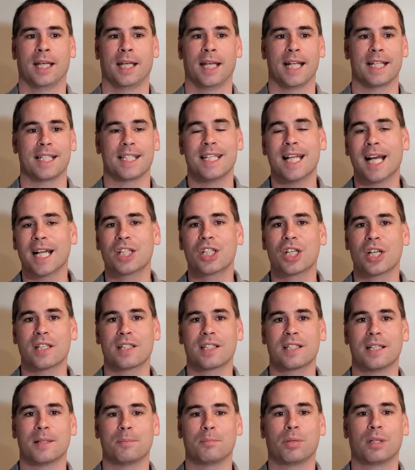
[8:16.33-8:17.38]
It's not
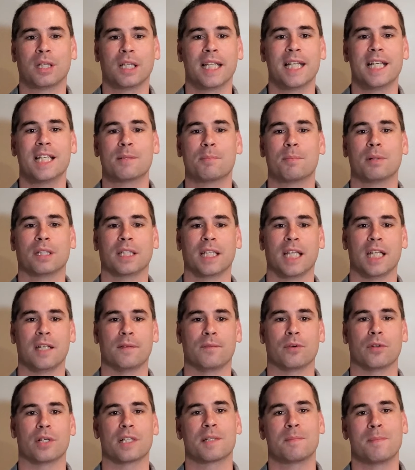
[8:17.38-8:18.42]
just a please
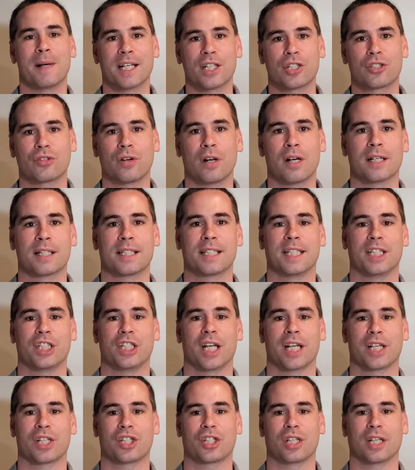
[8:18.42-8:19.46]
believe or it's my strong
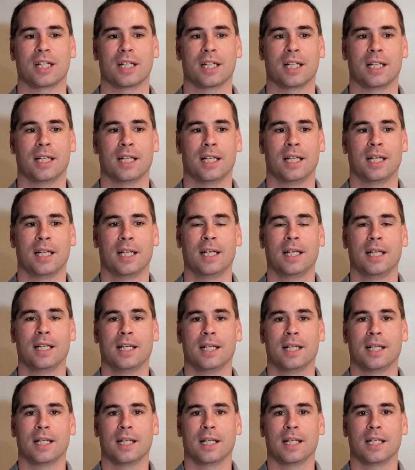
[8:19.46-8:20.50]
suggestion.
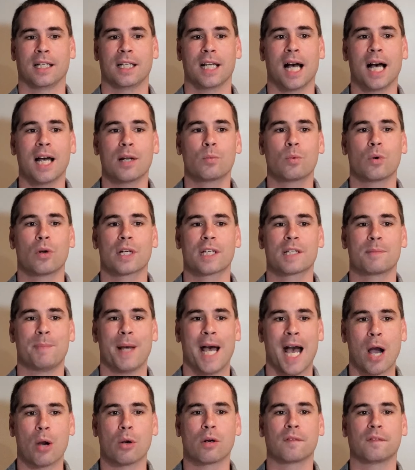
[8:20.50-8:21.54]
God works
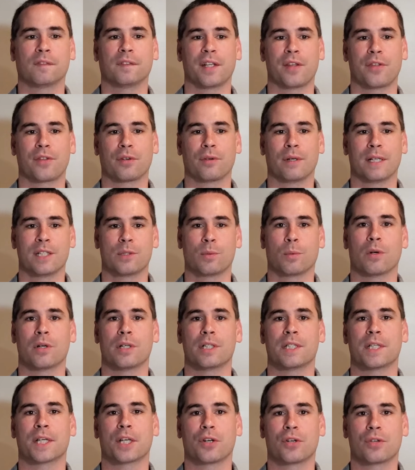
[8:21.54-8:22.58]
powerfully through his
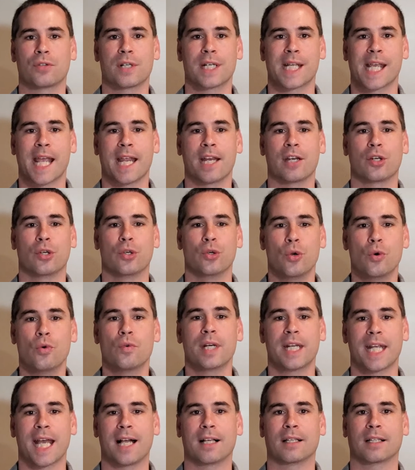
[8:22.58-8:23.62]
word to create new
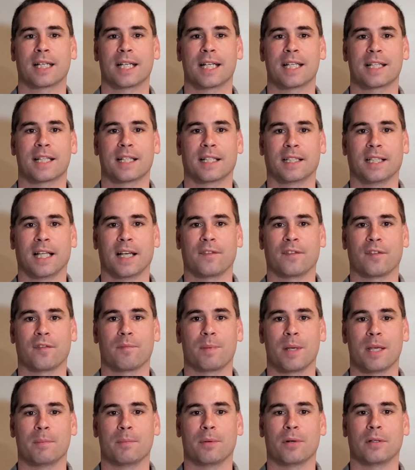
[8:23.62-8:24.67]
realities in the life of
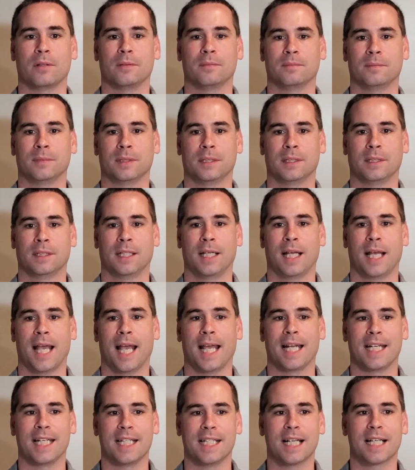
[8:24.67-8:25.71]
people.
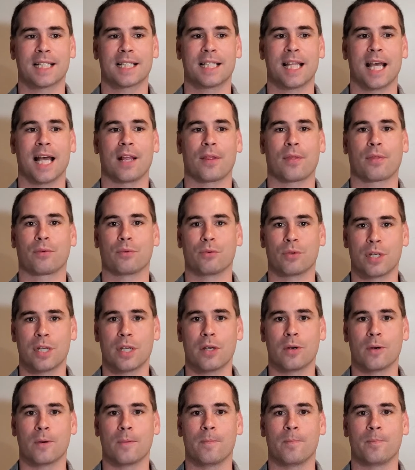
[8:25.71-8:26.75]
And he does that through
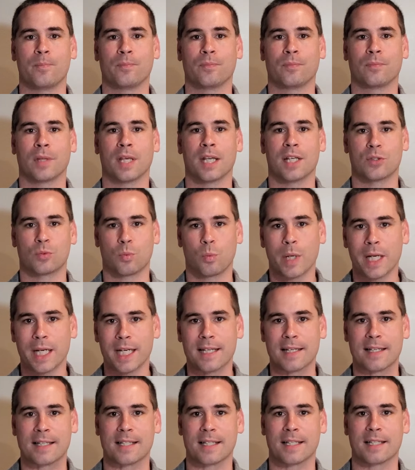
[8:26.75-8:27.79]
you, his
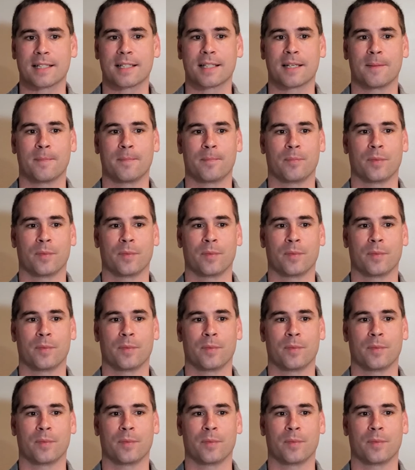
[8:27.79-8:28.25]
witnesses.